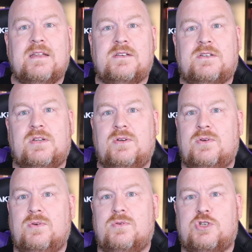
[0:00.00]

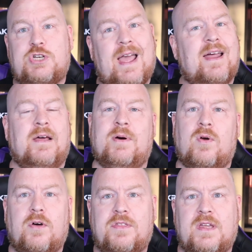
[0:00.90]
to chat about
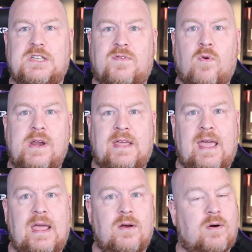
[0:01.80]
all things
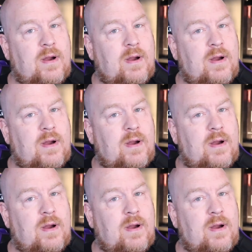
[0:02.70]
40k or